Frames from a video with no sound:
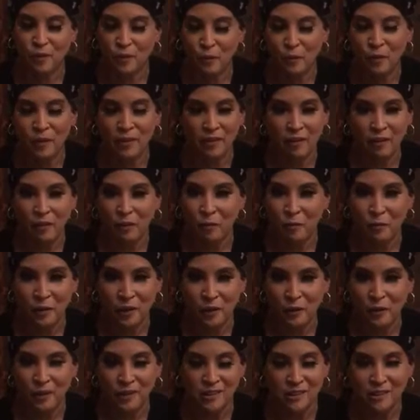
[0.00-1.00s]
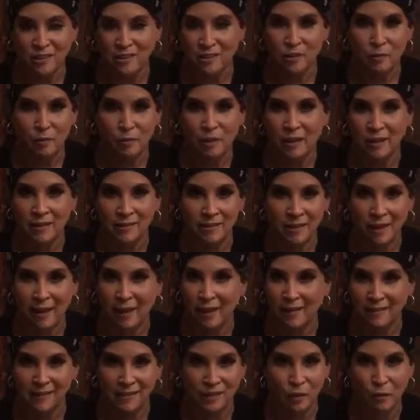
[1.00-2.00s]
with all my questions because I
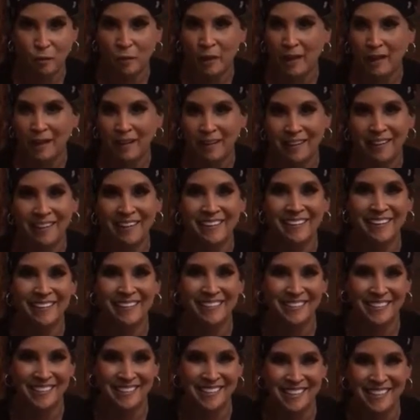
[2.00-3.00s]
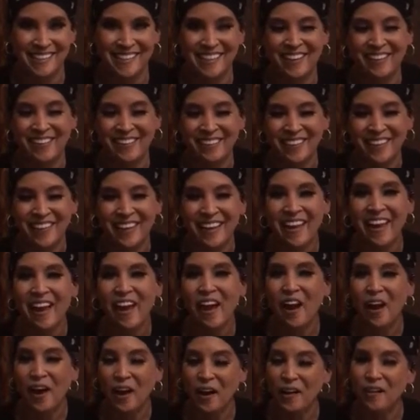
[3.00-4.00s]
had so many. So
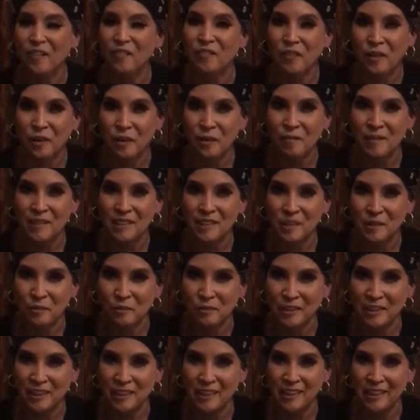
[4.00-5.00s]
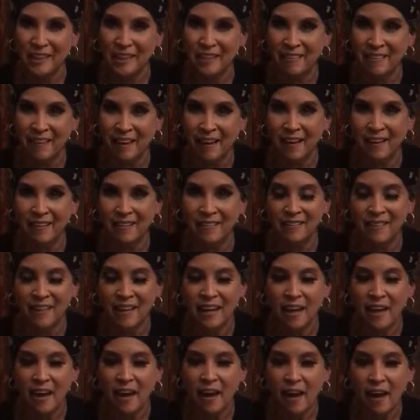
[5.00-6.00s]
I very much appreciate that.
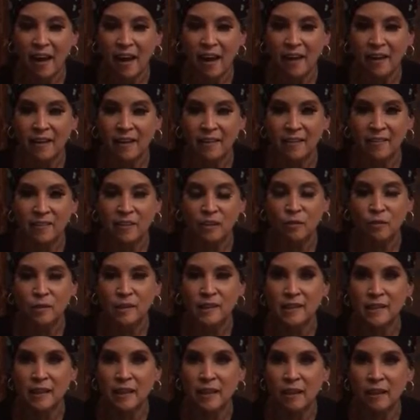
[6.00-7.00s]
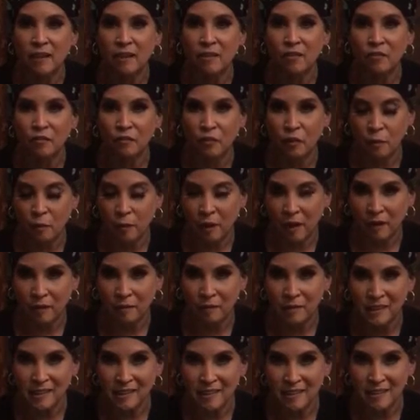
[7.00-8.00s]
And there was a
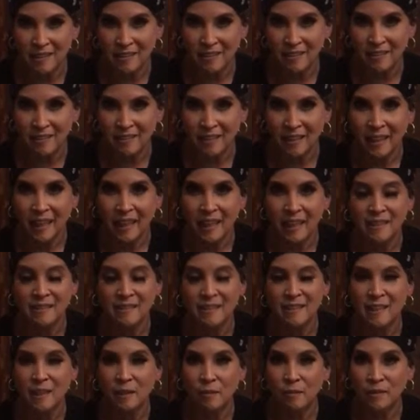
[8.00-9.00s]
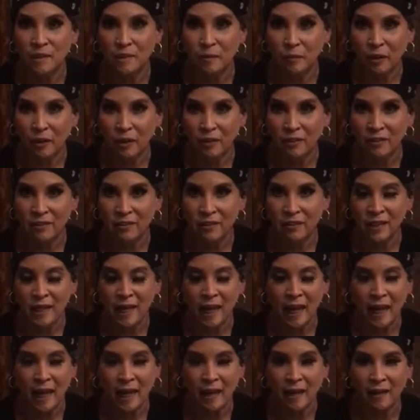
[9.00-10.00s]
phlebotomist. His name is Martin,
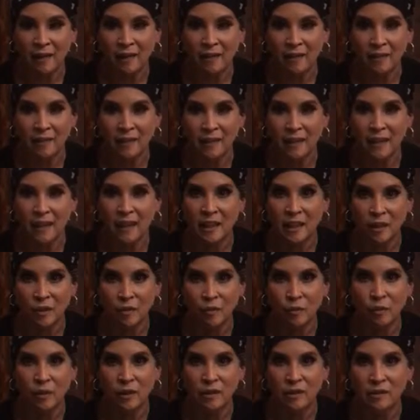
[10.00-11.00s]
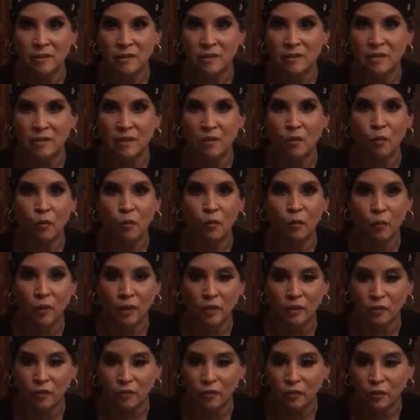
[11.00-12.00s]
and he was
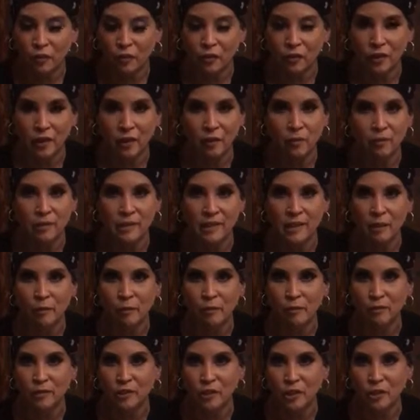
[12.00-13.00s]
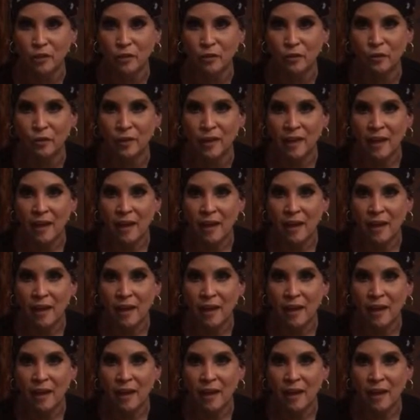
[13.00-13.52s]
wonderful. He was able to